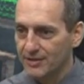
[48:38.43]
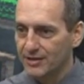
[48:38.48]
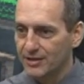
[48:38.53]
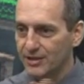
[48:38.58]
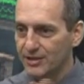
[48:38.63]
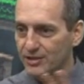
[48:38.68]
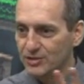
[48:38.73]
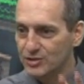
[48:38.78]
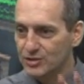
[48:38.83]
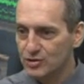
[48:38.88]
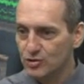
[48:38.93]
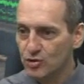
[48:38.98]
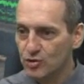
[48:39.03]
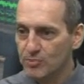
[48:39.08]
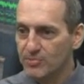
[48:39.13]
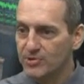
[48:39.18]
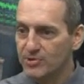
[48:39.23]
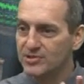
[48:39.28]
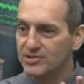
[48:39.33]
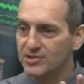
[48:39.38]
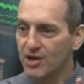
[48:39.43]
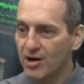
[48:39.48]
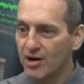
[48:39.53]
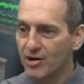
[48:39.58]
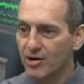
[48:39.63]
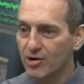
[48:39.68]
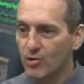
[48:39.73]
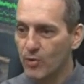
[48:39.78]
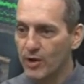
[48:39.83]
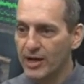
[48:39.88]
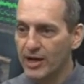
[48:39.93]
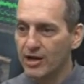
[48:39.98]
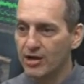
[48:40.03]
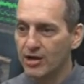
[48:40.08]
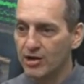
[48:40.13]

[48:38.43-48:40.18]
consumers are aware